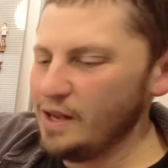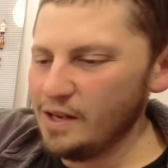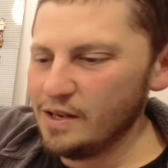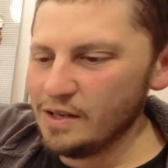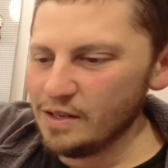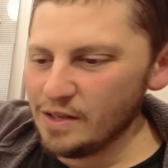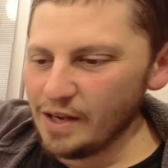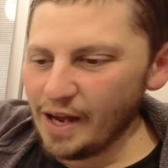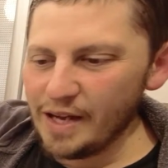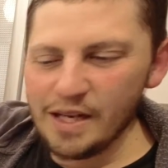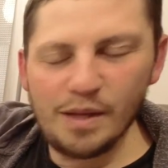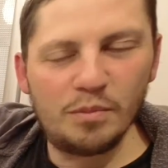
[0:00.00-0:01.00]
And
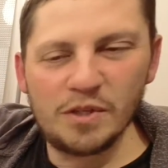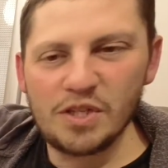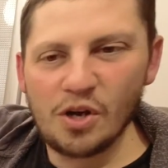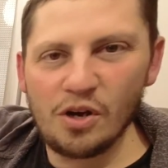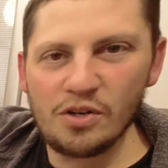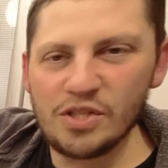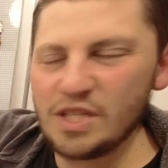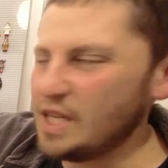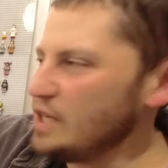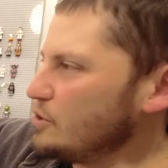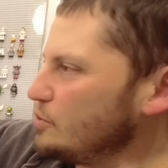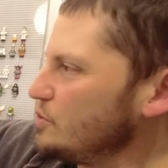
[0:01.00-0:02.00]
I named this car
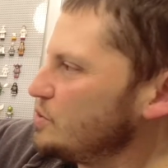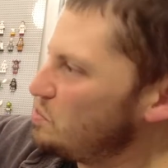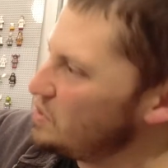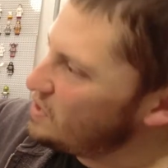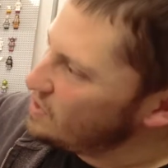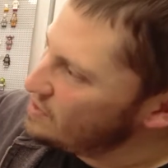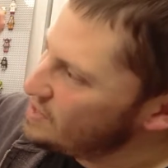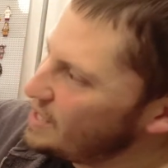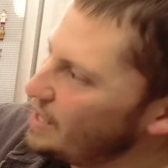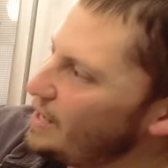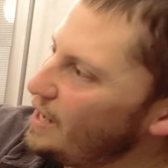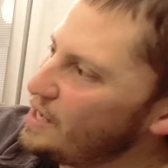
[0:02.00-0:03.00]
Skittles because
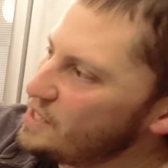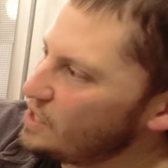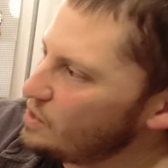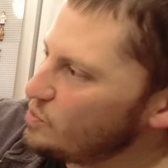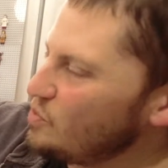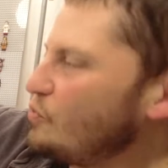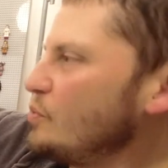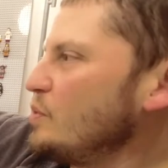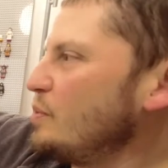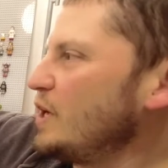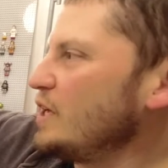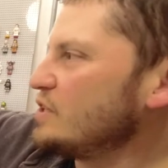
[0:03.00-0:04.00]
as it comes from the
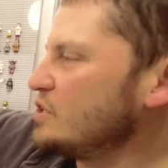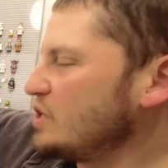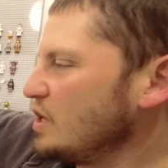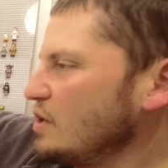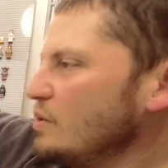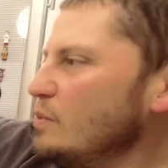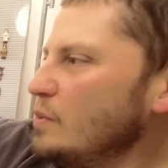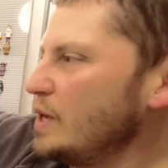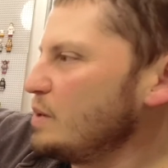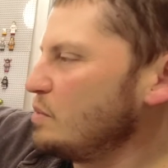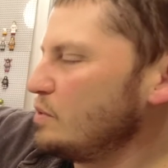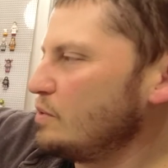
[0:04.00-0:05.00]
box, you got a
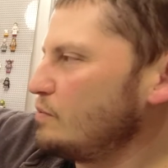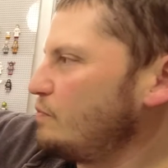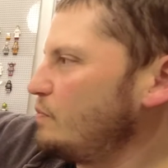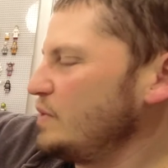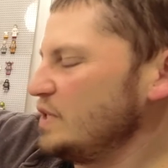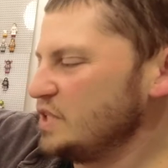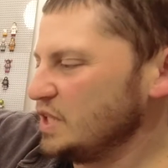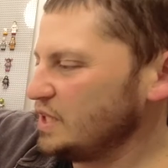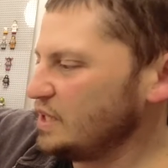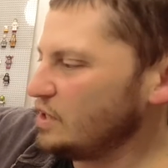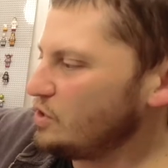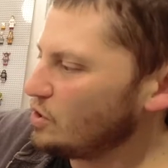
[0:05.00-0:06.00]
rainbow. It's like
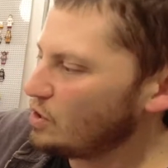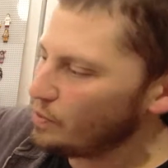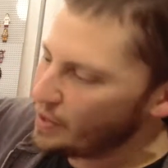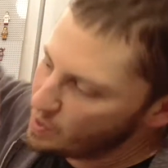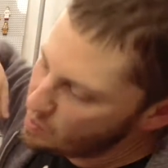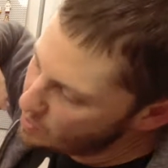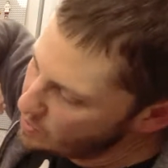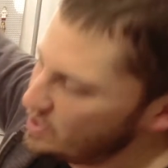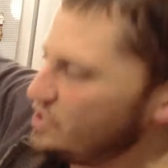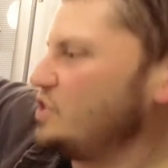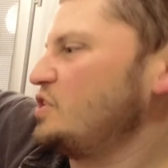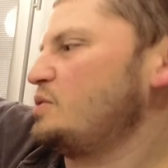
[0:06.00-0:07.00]
they took a rainbow
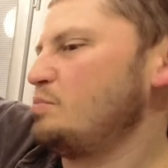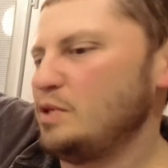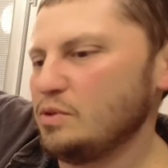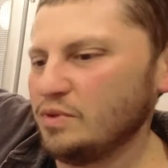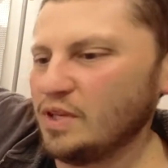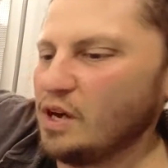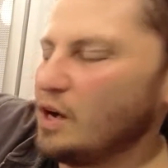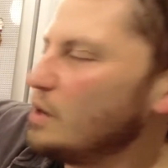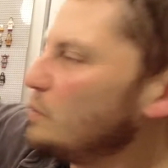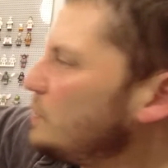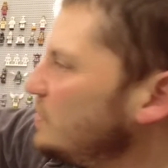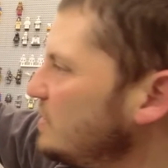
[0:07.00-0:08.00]
and just smeared the
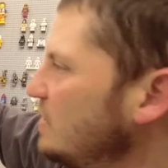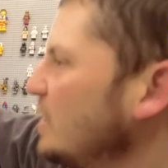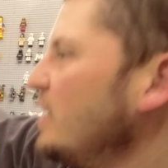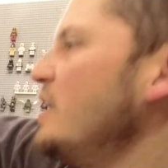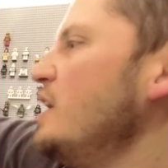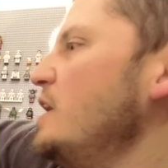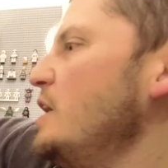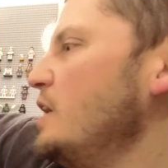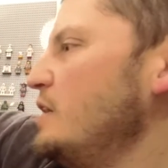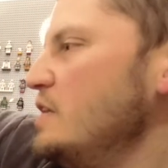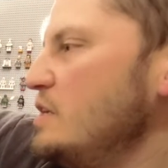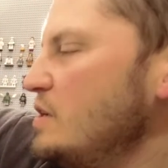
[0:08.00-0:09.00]
car with it.
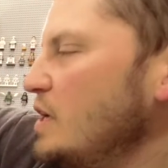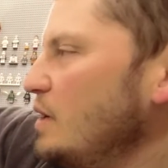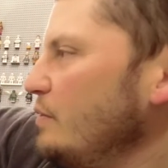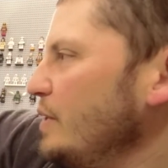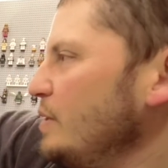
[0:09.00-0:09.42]
And then you got